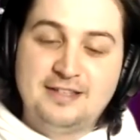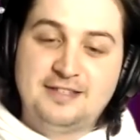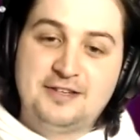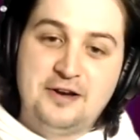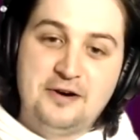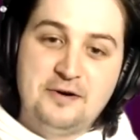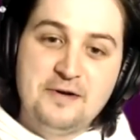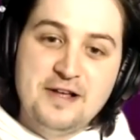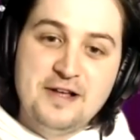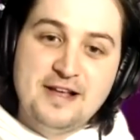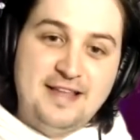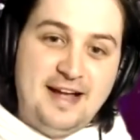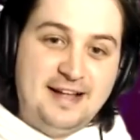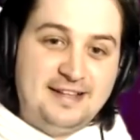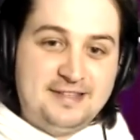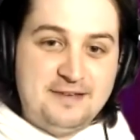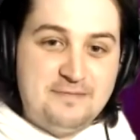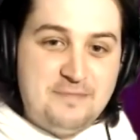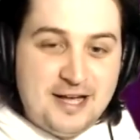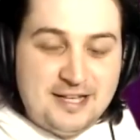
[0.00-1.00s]
So,
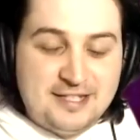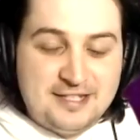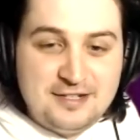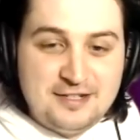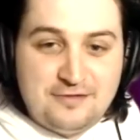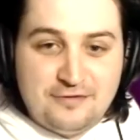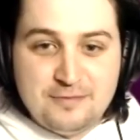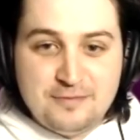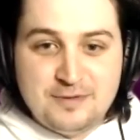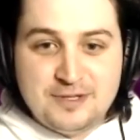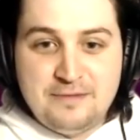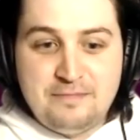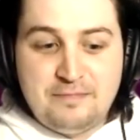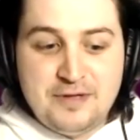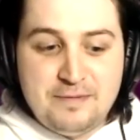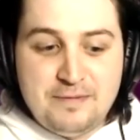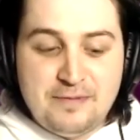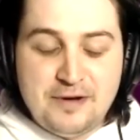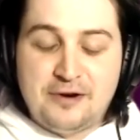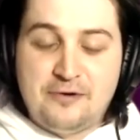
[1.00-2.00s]
that's a message from
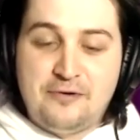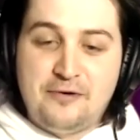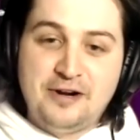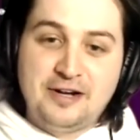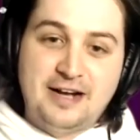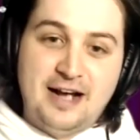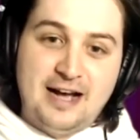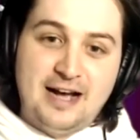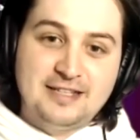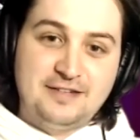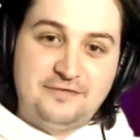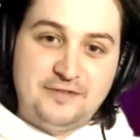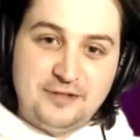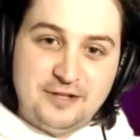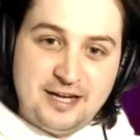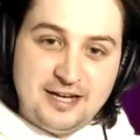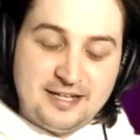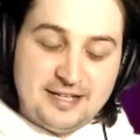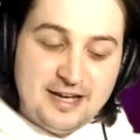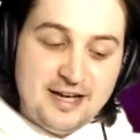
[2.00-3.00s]
Simply Bitcoin. Guys, if you
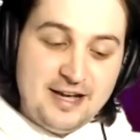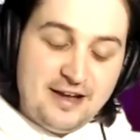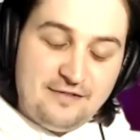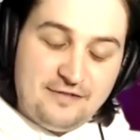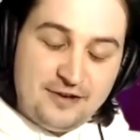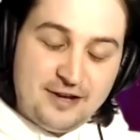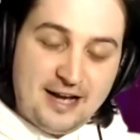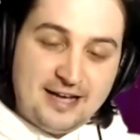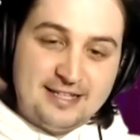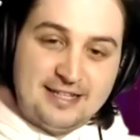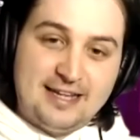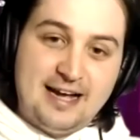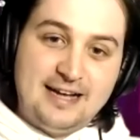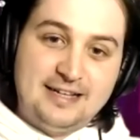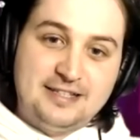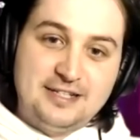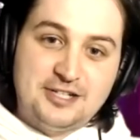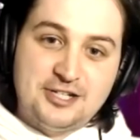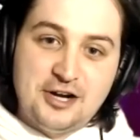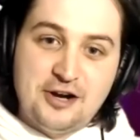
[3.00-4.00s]
like if you guys
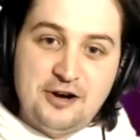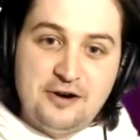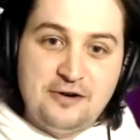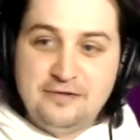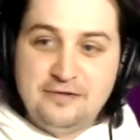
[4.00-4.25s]
like the show,